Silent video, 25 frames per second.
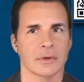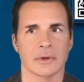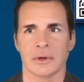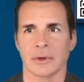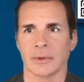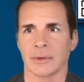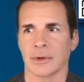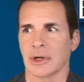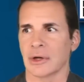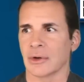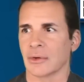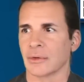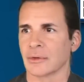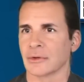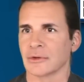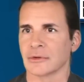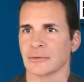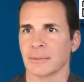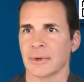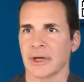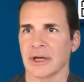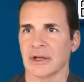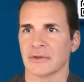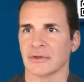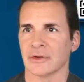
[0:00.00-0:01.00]
there we go
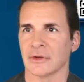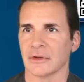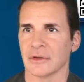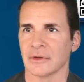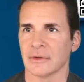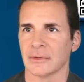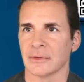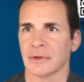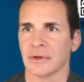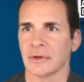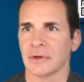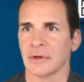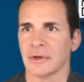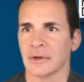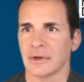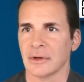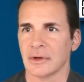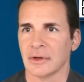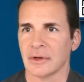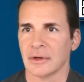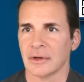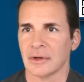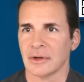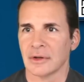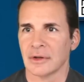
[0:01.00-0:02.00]
just making sure this
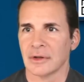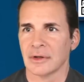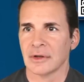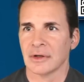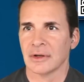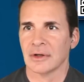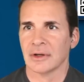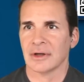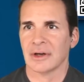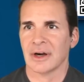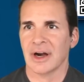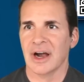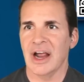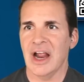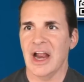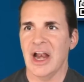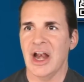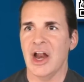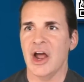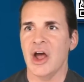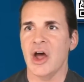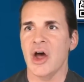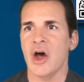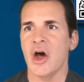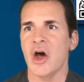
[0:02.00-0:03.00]

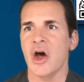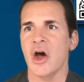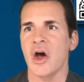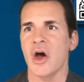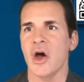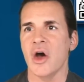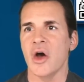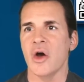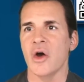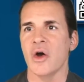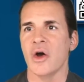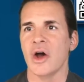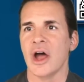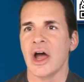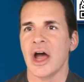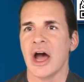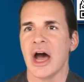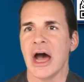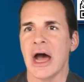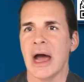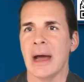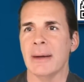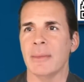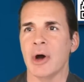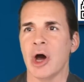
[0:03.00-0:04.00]
hello
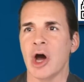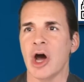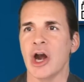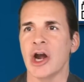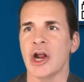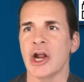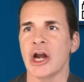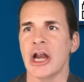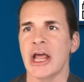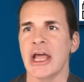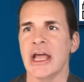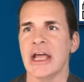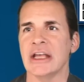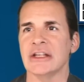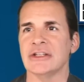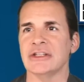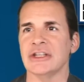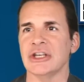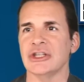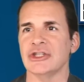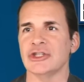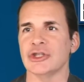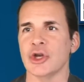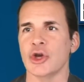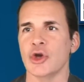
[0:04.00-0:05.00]
i'm on a
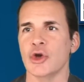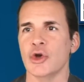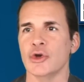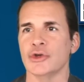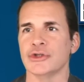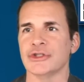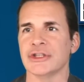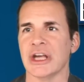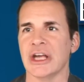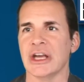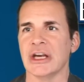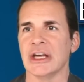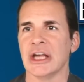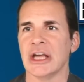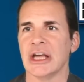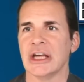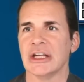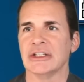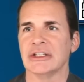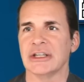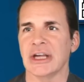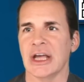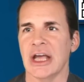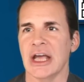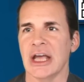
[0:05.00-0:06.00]
lazy susan
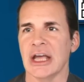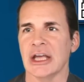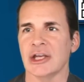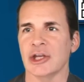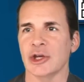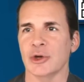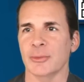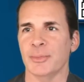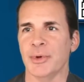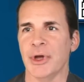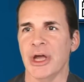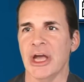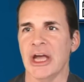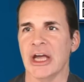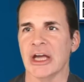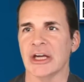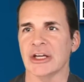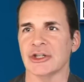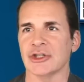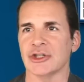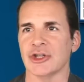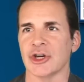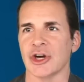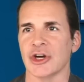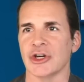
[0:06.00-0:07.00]
take your
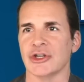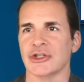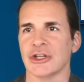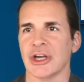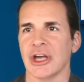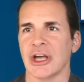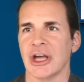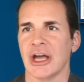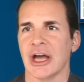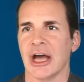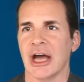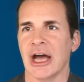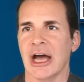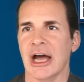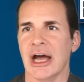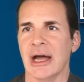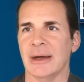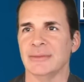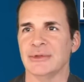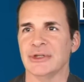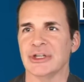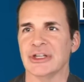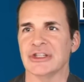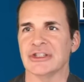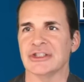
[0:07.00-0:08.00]
pictures
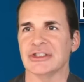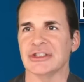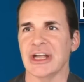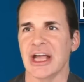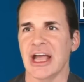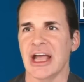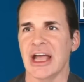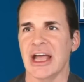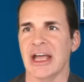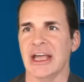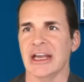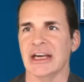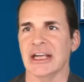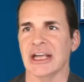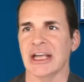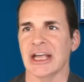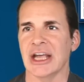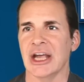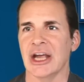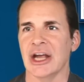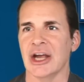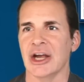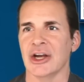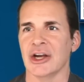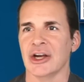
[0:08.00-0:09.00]
i'm just standing
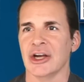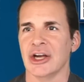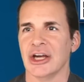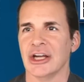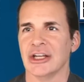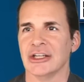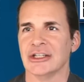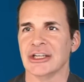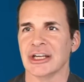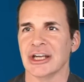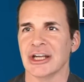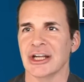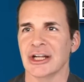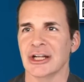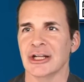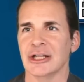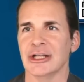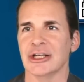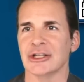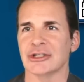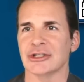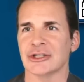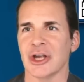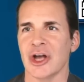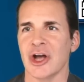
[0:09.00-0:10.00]
here till
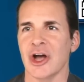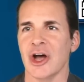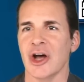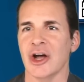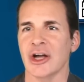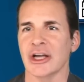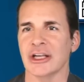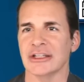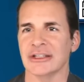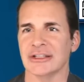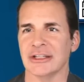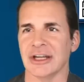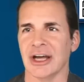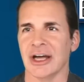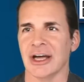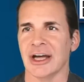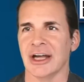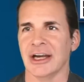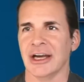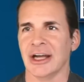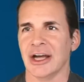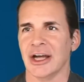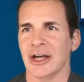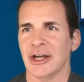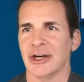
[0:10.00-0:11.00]
the song is
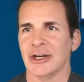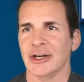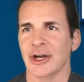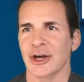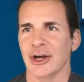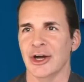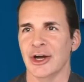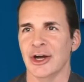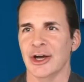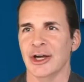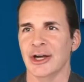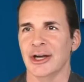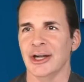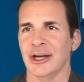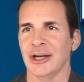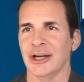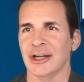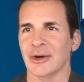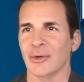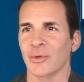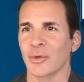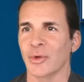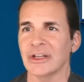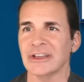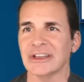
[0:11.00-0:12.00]
done
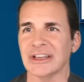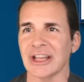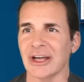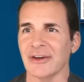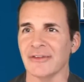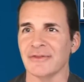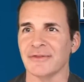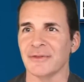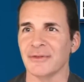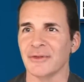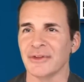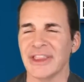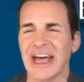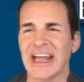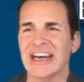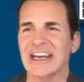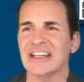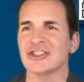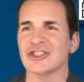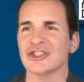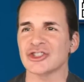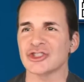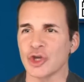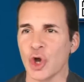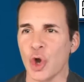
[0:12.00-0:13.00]
what the that
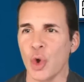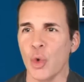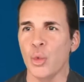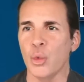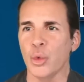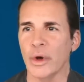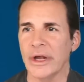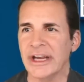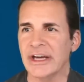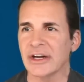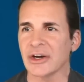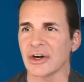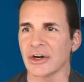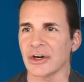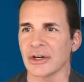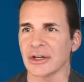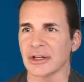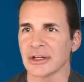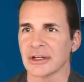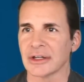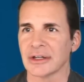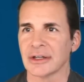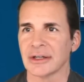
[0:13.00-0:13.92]
is so weird